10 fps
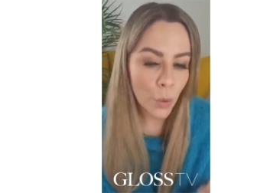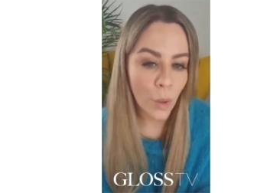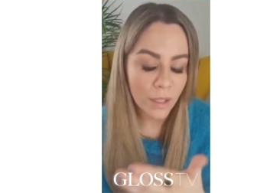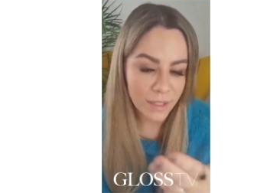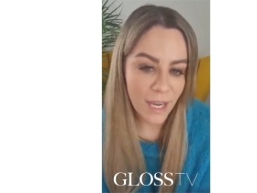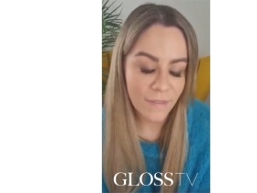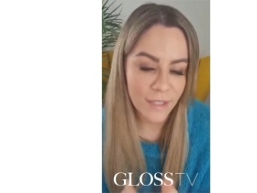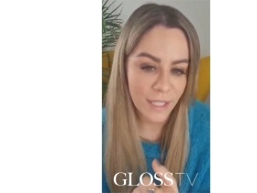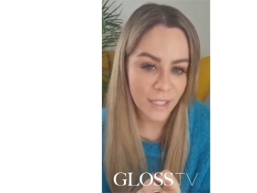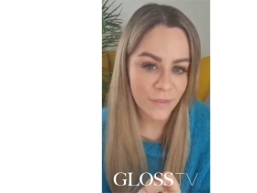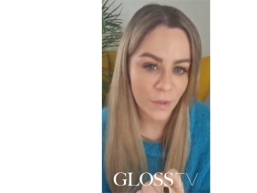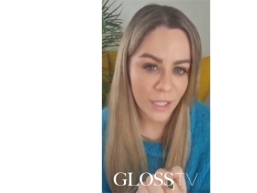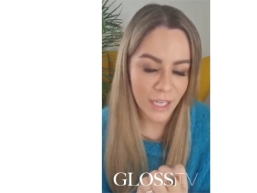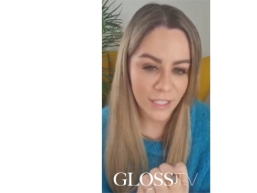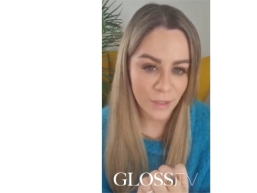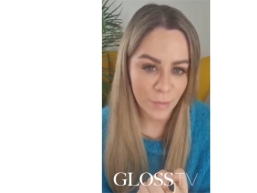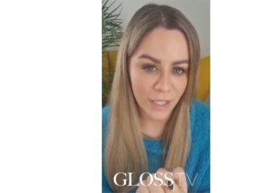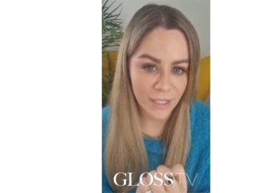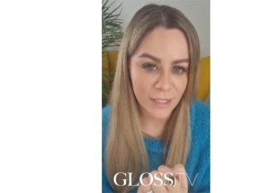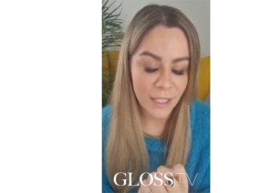whilst having that exfoliation
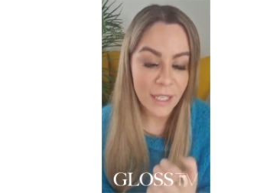piece.